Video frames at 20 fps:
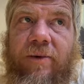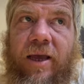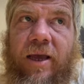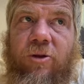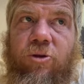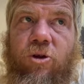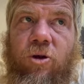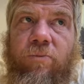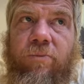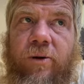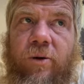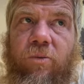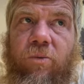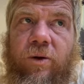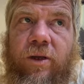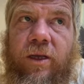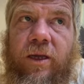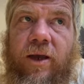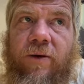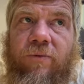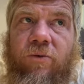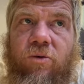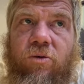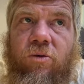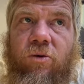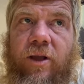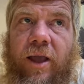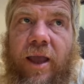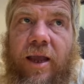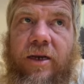nature, but we have
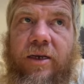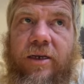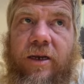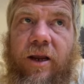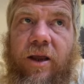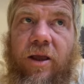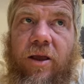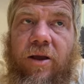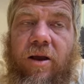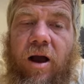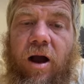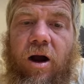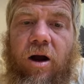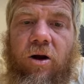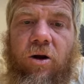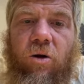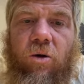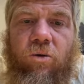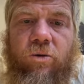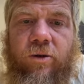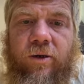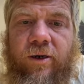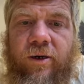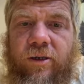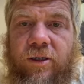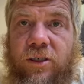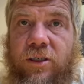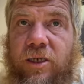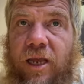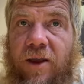created our own
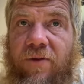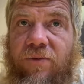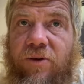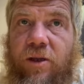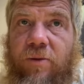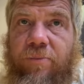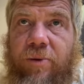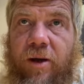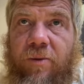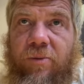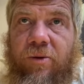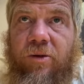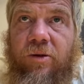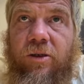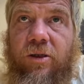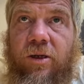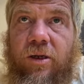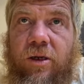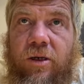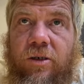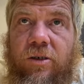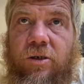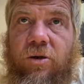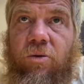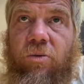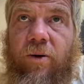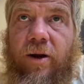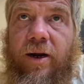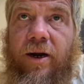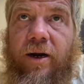little safety bubble to
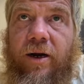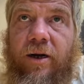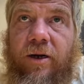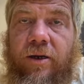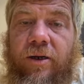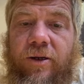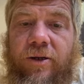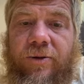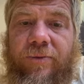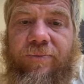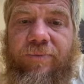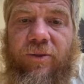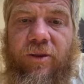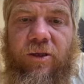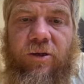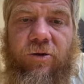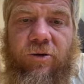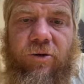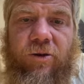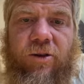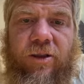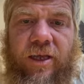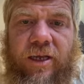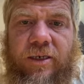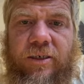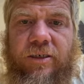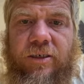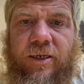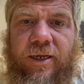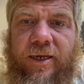where you know,
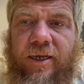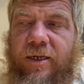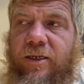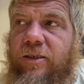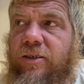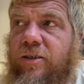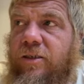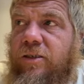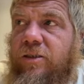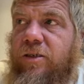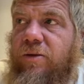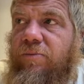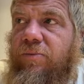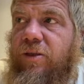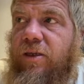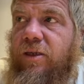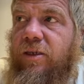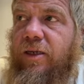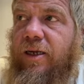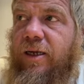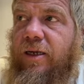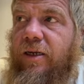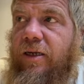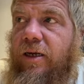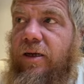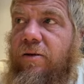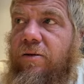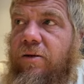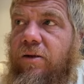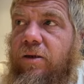things like something like,
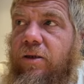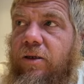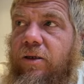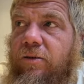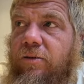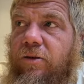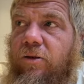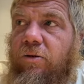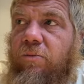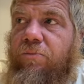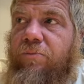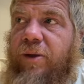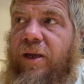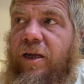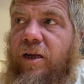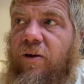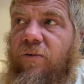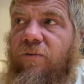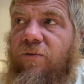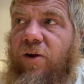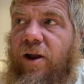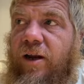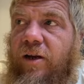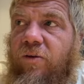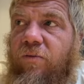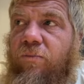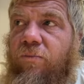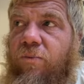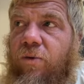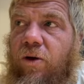uh, you know, being afraid
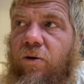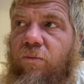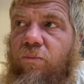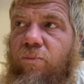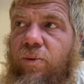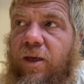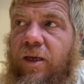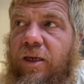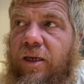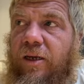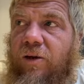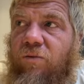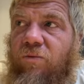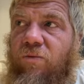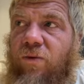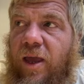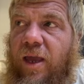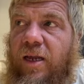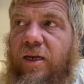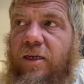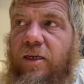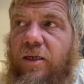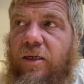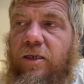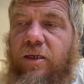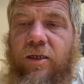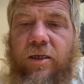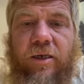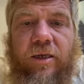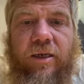of, of being invaded
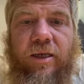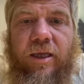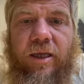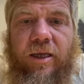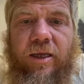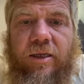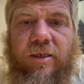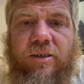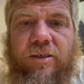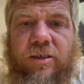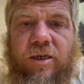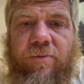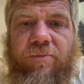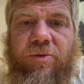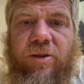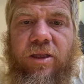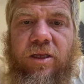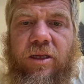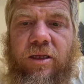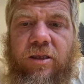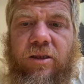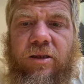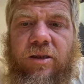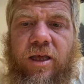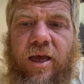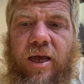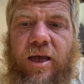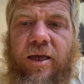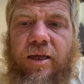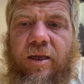is something
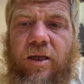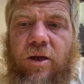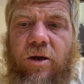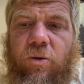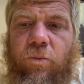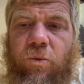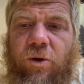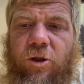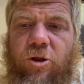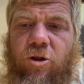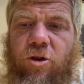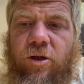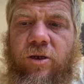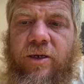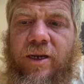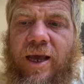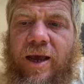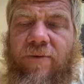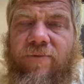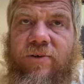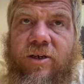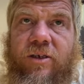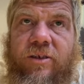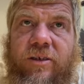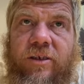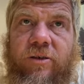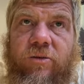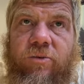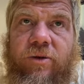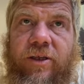that we shouldn't have to
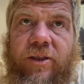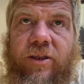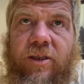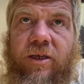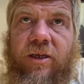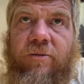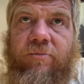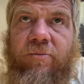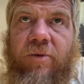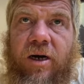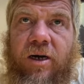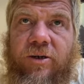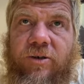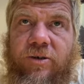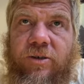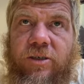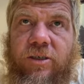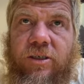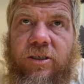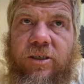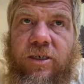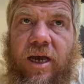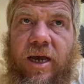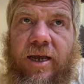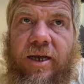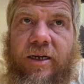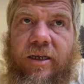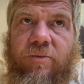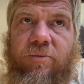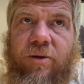deal with in modern
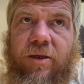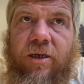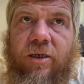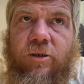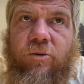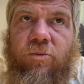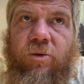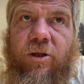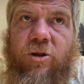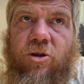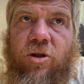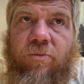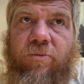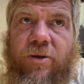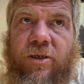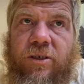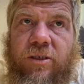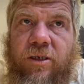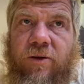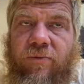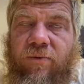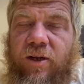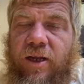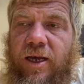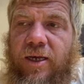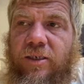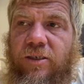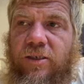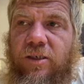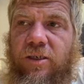society, because we should be
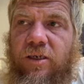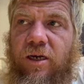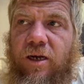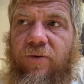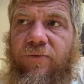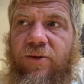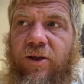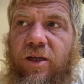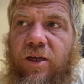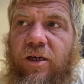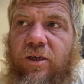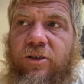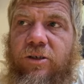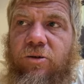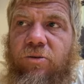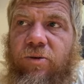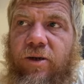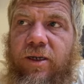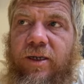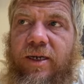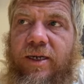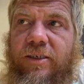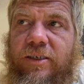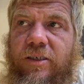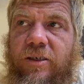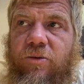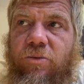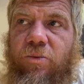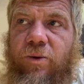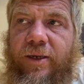civilized enough to realize
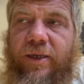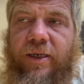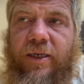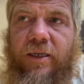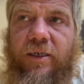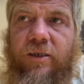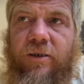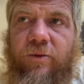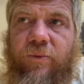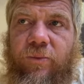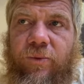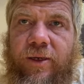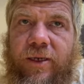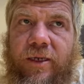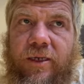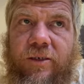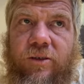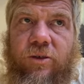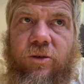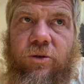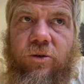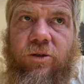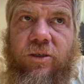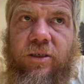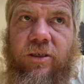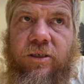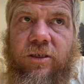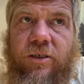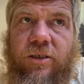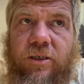that we can we can do
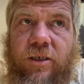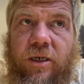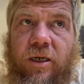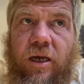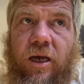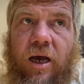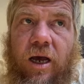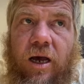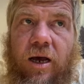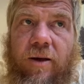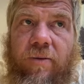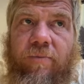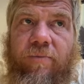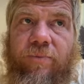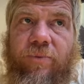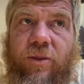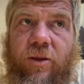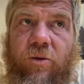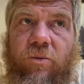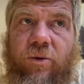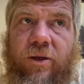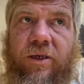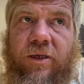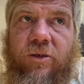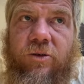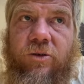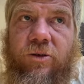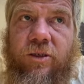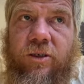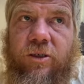this um, we can
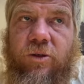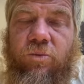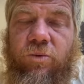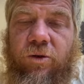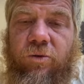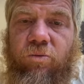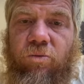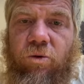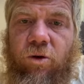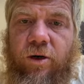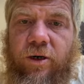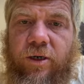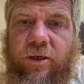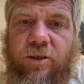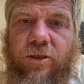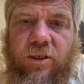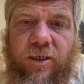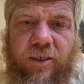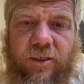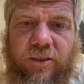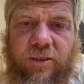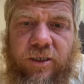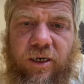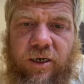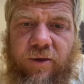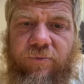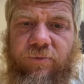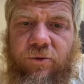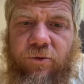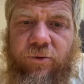do this with words instead
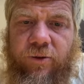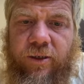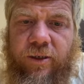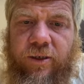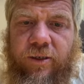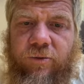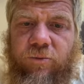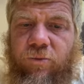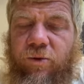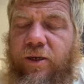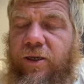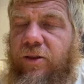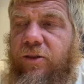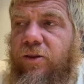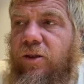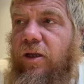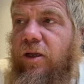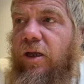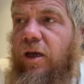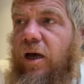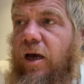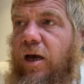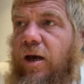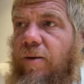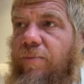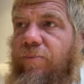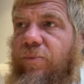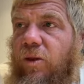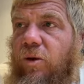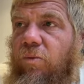of doing it with
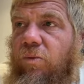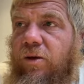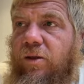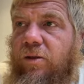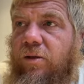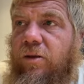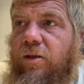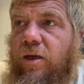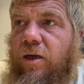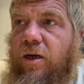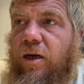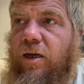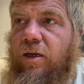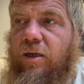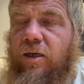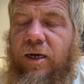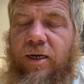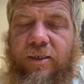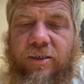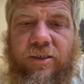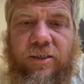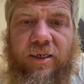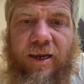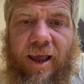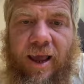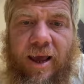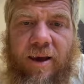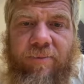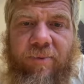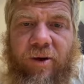um, with uh, guns and
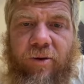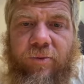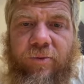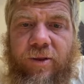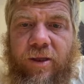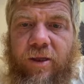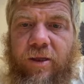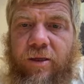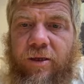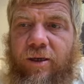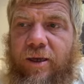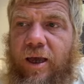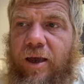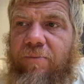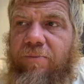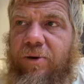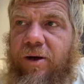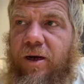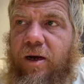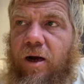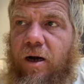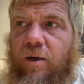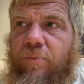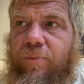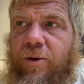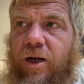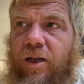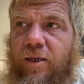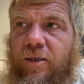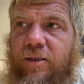ammo. Okay, but our
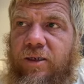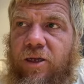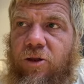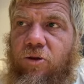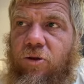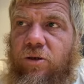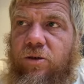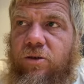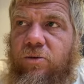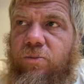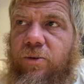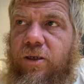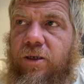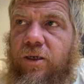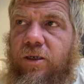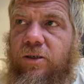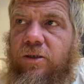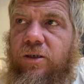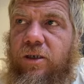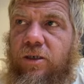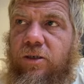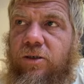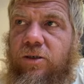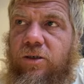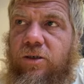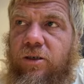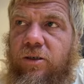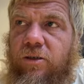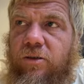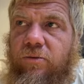politicians, because they're
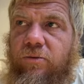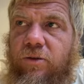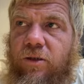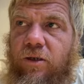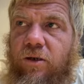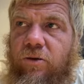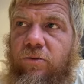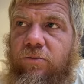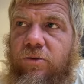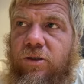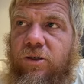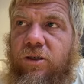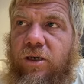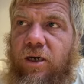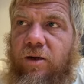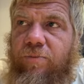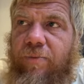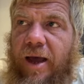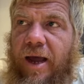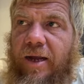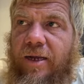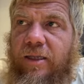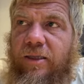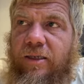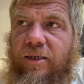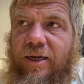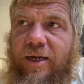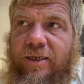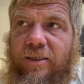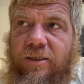still you know stuck back in
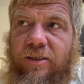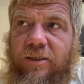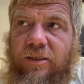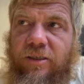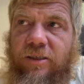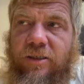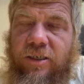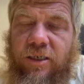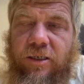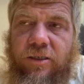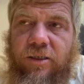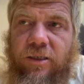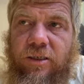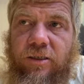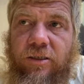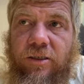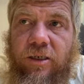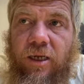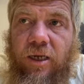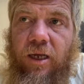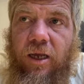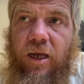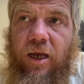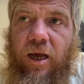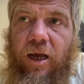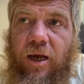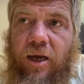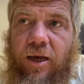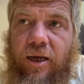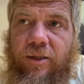the nineteen sixties
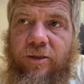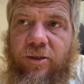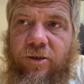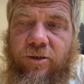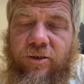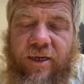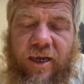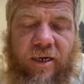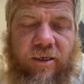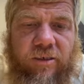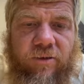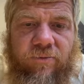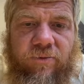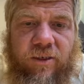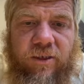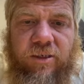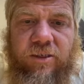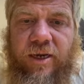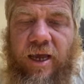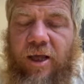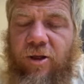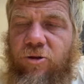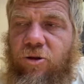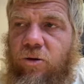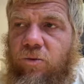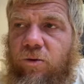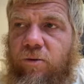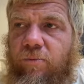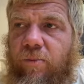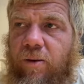uh, and their days of
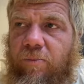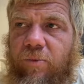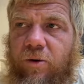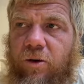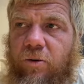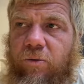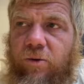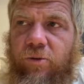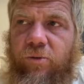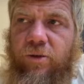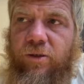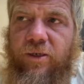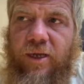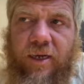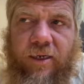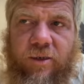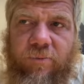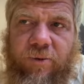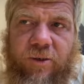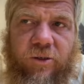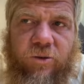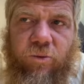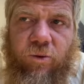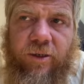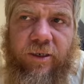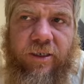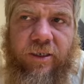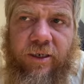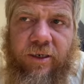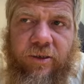nostalgia, remembering what it was like to be
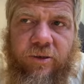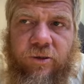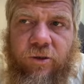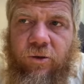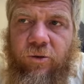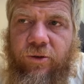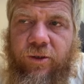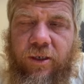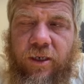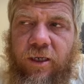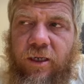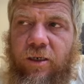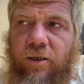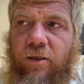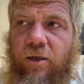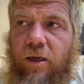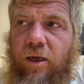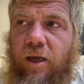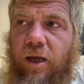twenty years old again.